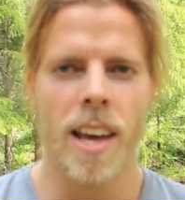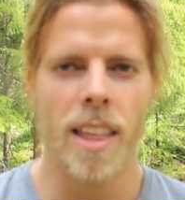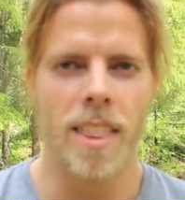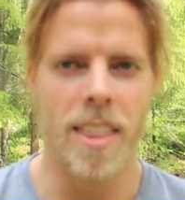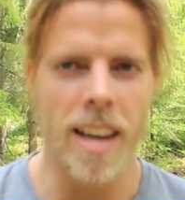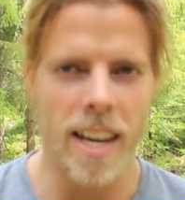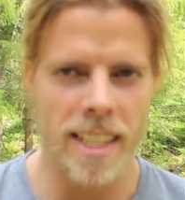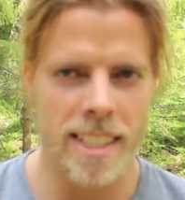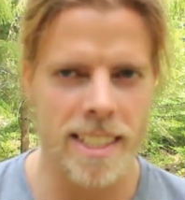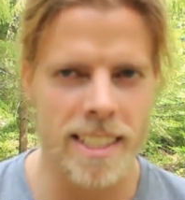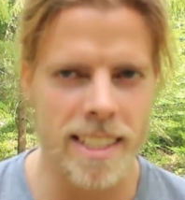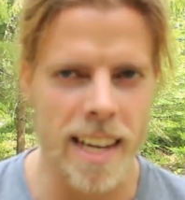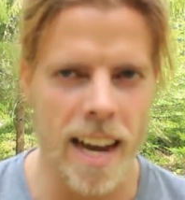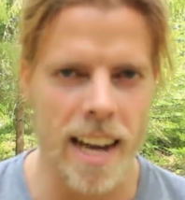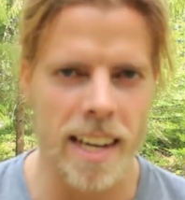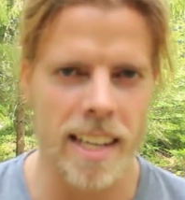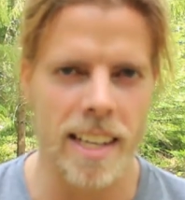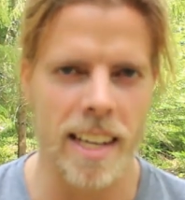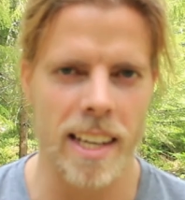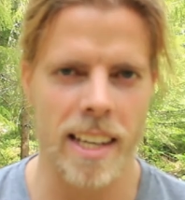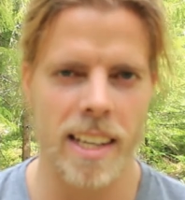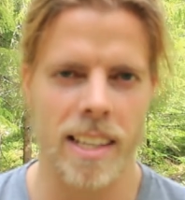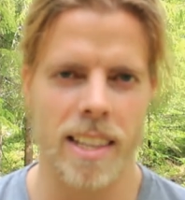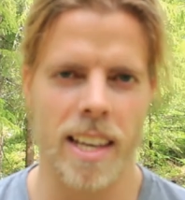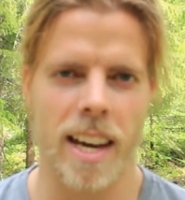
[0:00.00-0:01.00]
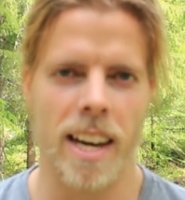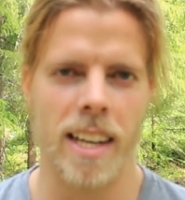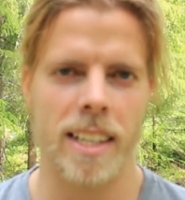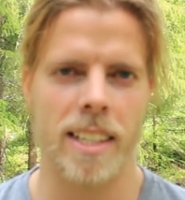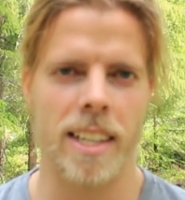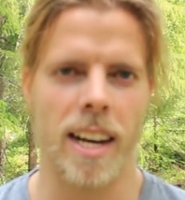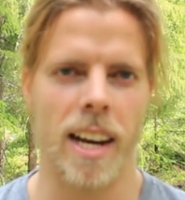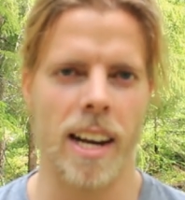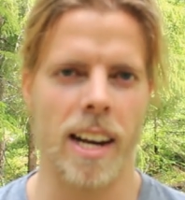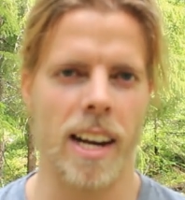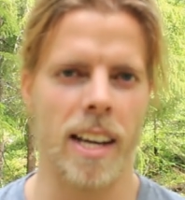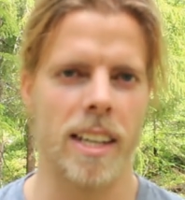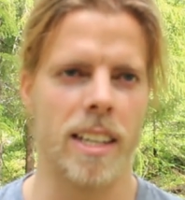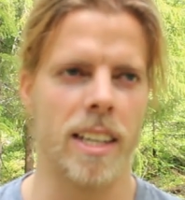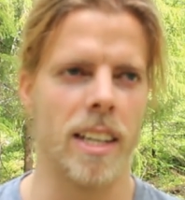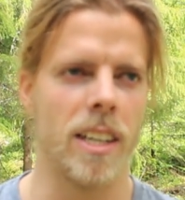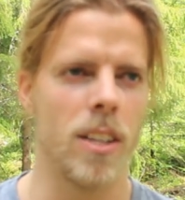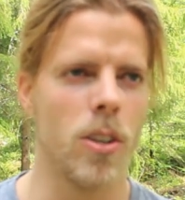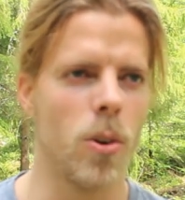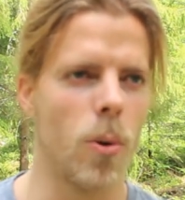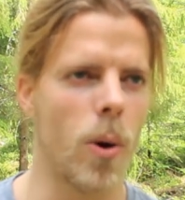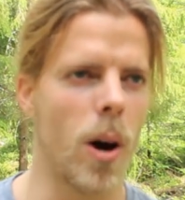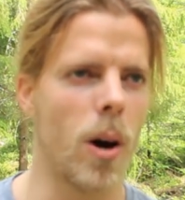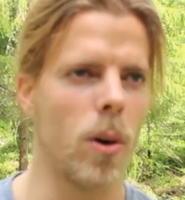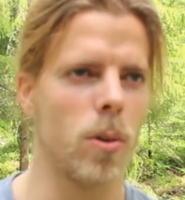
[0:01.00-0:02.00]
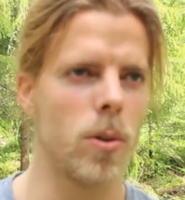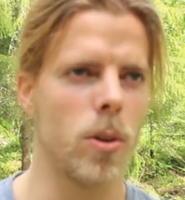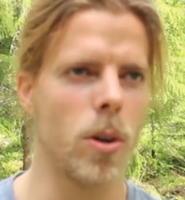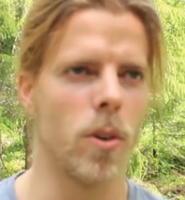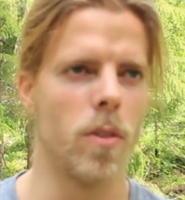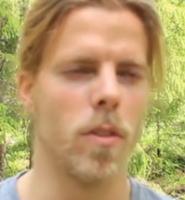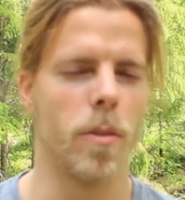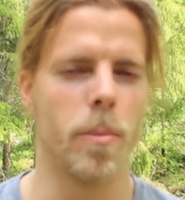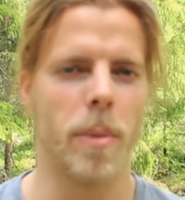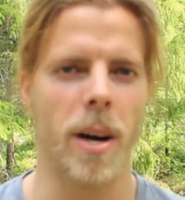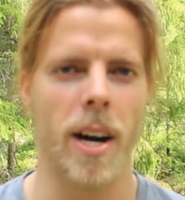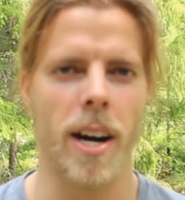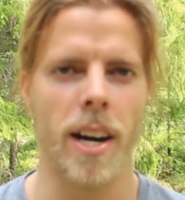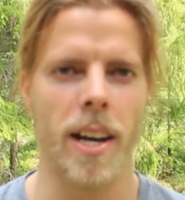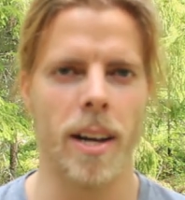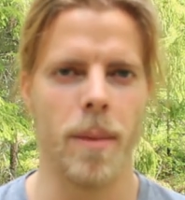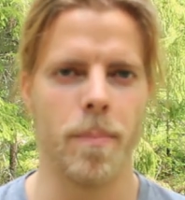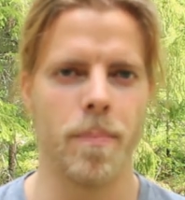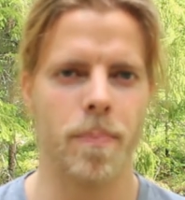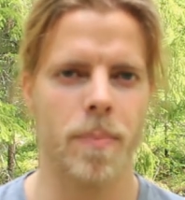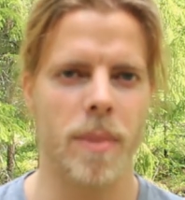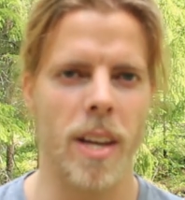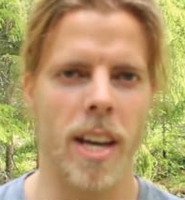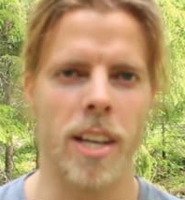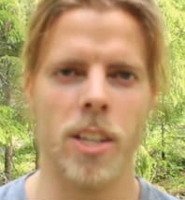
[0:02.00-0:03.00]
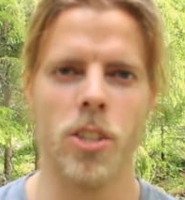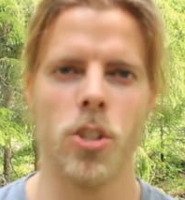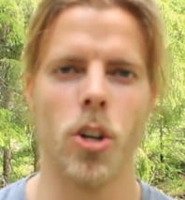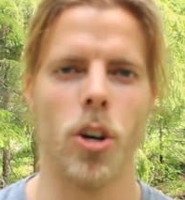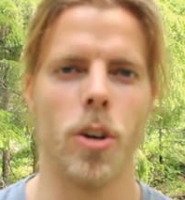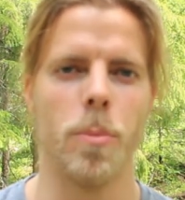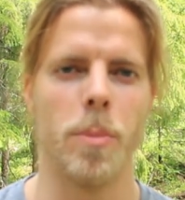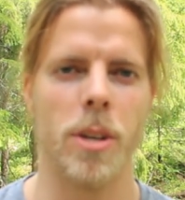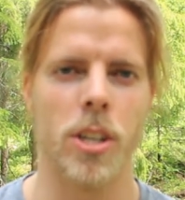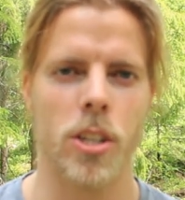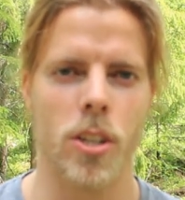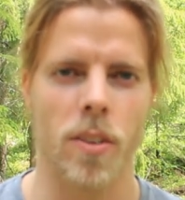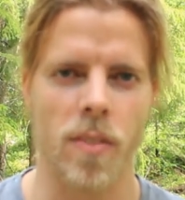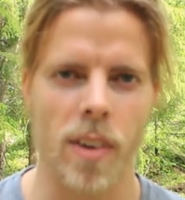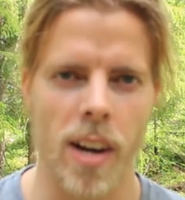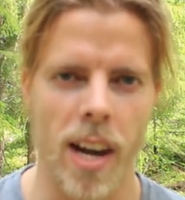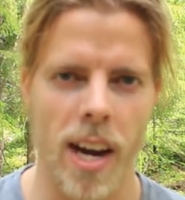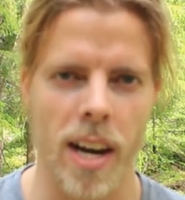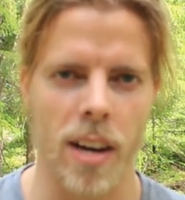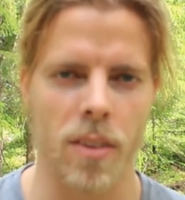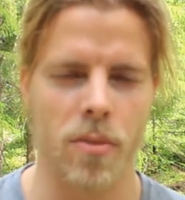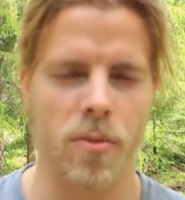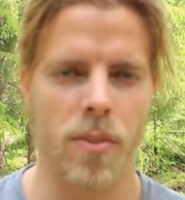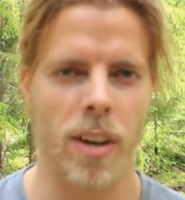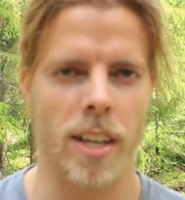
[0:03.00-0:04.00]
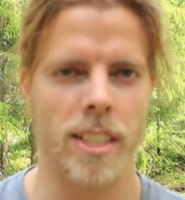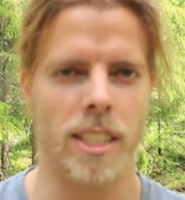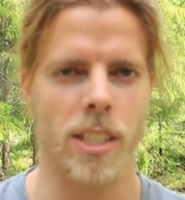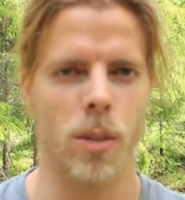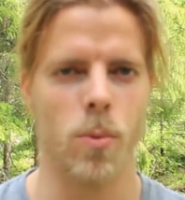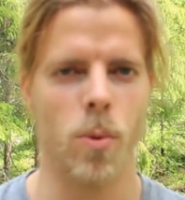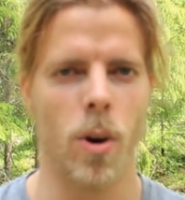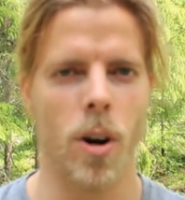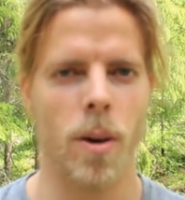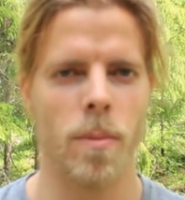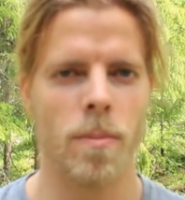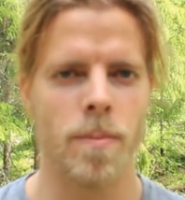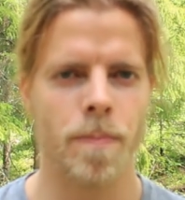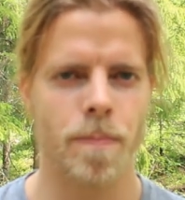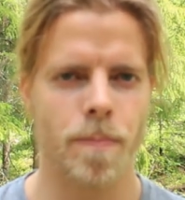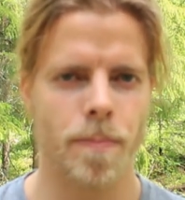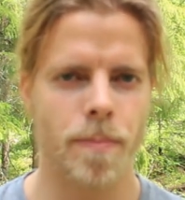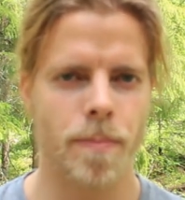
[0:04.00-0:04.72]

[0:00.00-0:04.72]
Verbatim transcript: that static that I let it go out over my enjoyment of life, as it were.